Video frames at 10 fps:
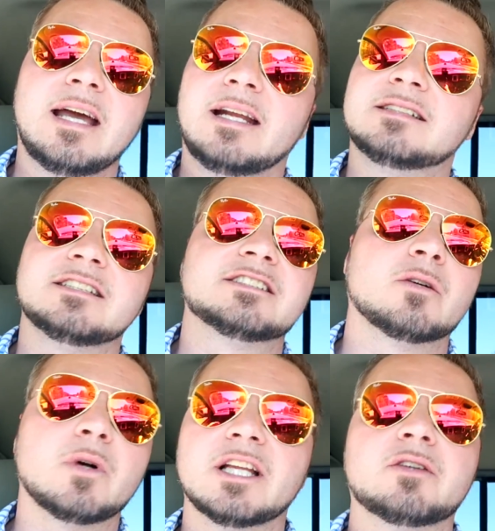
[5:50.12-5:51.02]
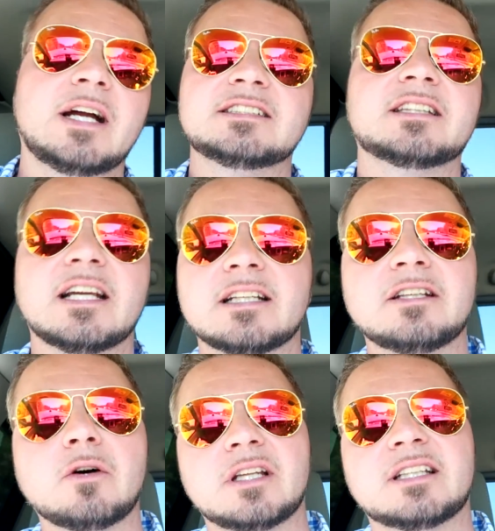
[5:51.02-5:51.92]
And it's just a really crazy thing to
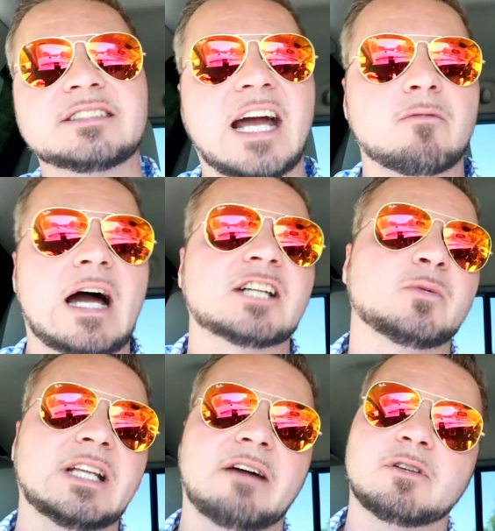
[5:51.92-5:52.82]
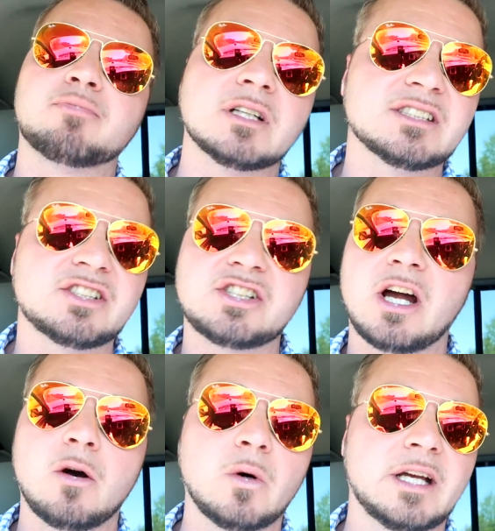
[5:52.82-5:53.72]
know that this guy rocks with After Prison
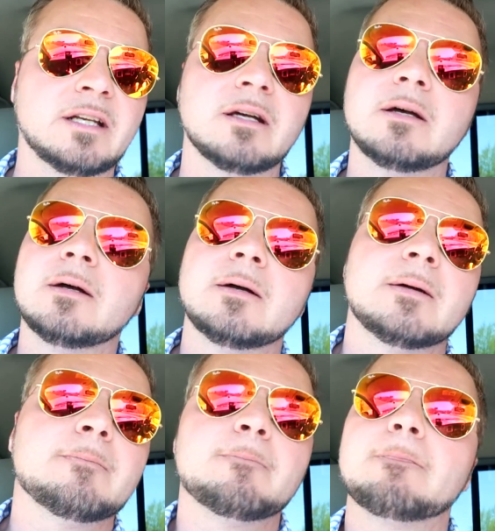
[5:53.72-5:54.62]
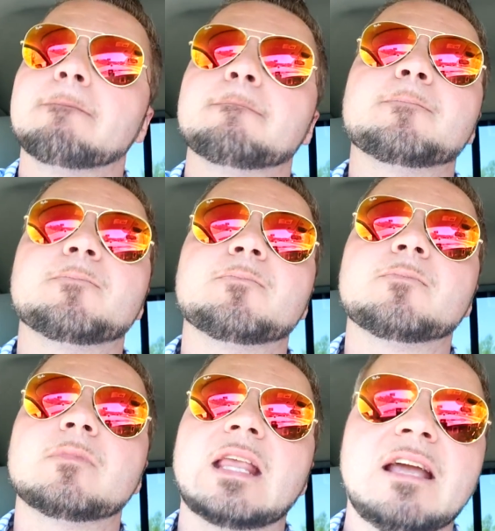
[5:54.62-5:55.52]
Show
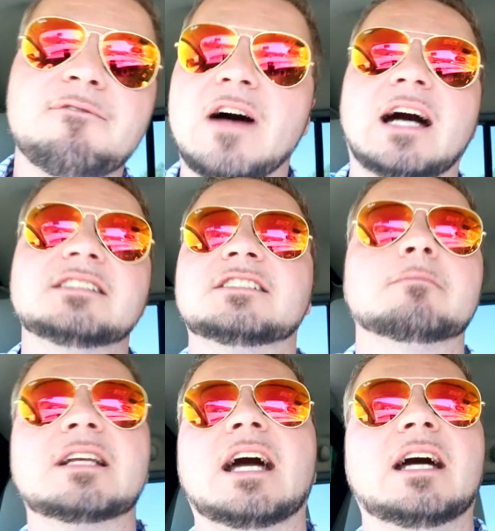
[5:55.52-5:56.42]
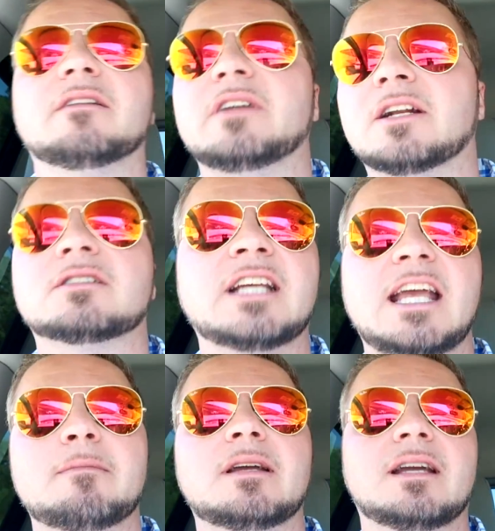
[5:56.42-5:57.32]
and he finds some kind of
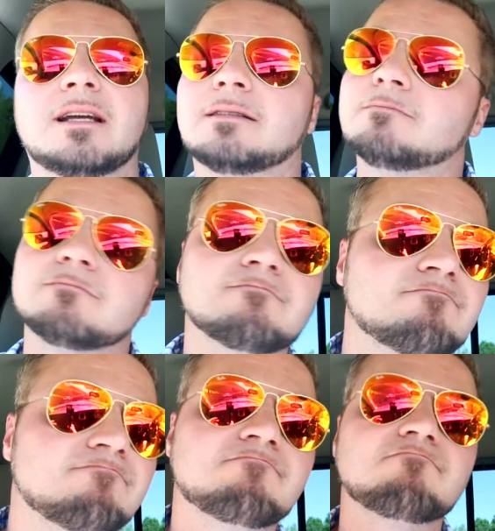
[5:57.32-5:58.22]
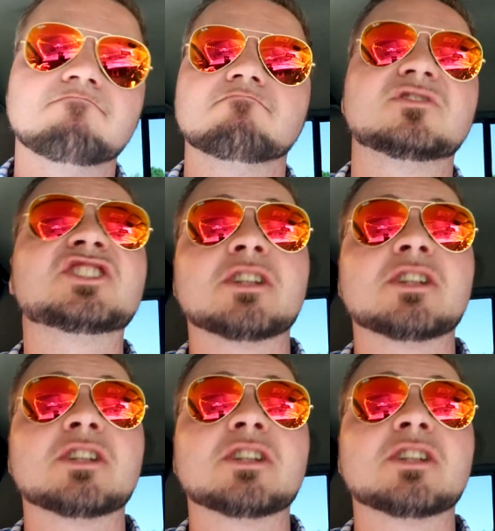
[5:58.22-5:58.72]
entertainment and